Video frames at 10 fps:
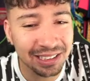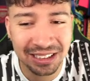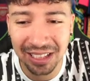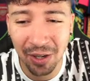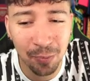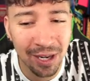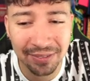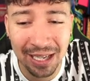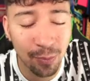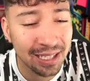a
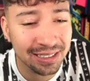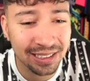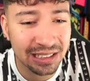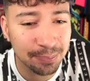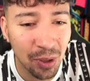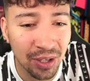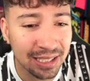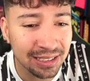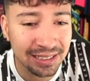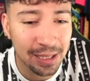spot
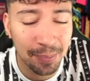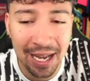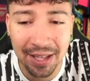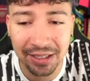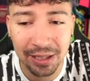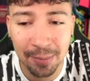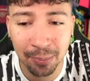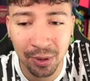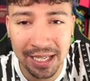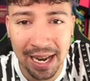unless I see a player that's like
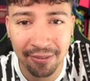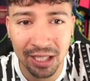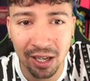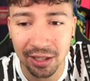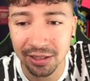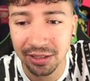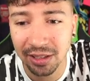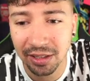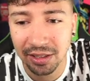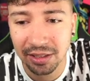pretty heavily owned.
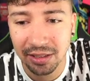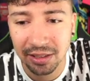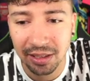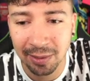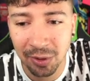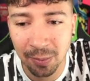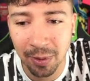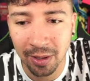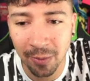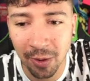I'm not
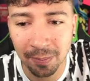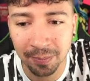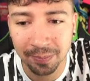putting him on.